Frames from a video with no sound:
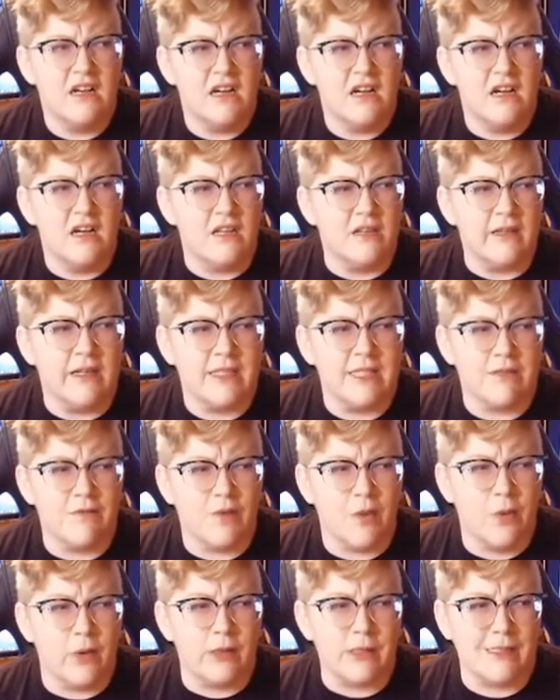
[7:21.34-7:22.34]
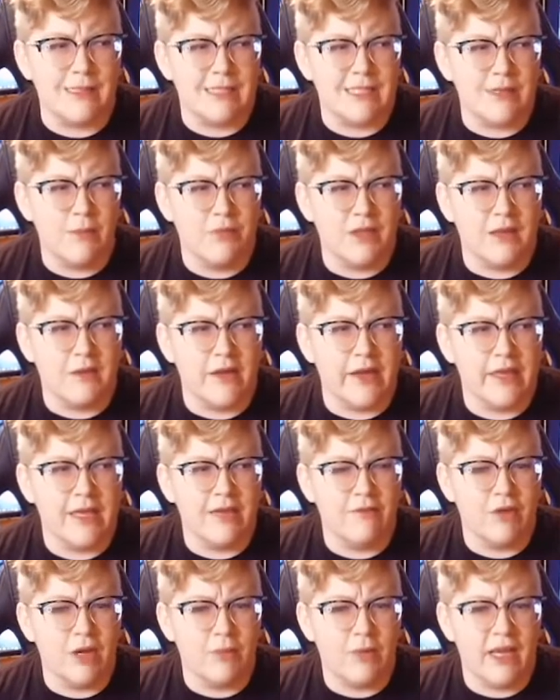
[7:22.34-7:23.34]
Unless, of course, it's something like
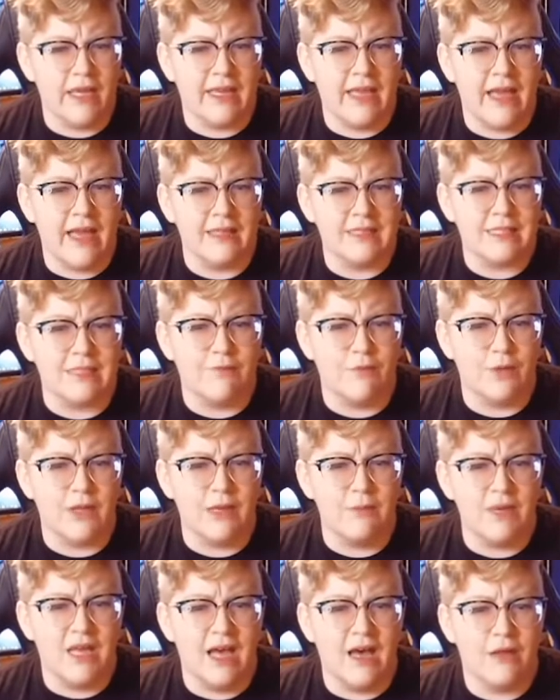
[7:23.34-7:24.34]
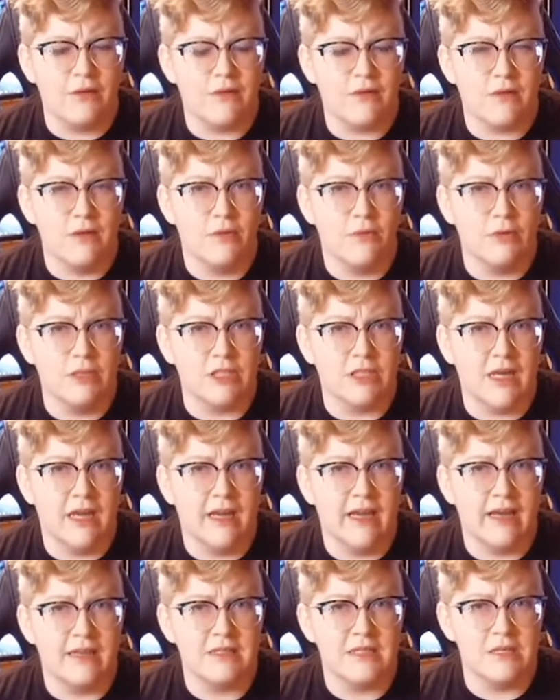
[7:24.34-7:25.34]
giving my cats a flea bath, which I
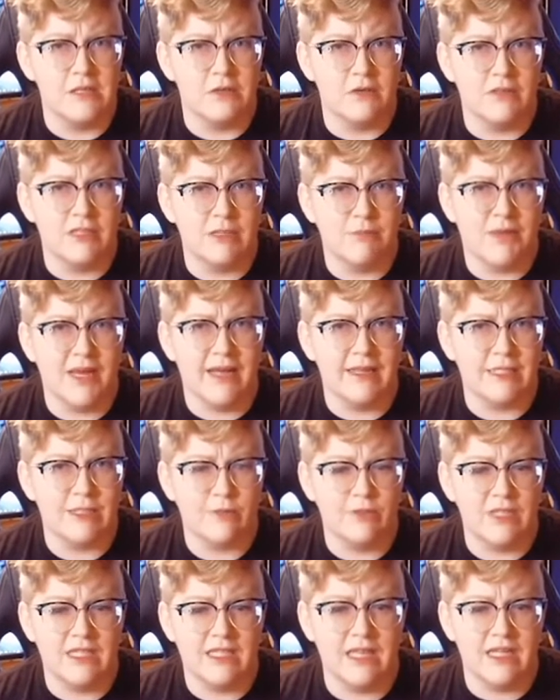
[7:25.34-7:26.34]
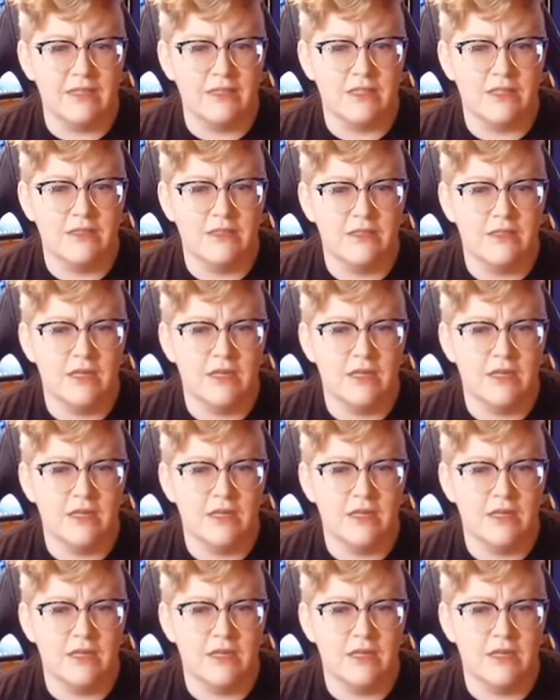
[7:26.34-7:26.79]
had to do this past weekend.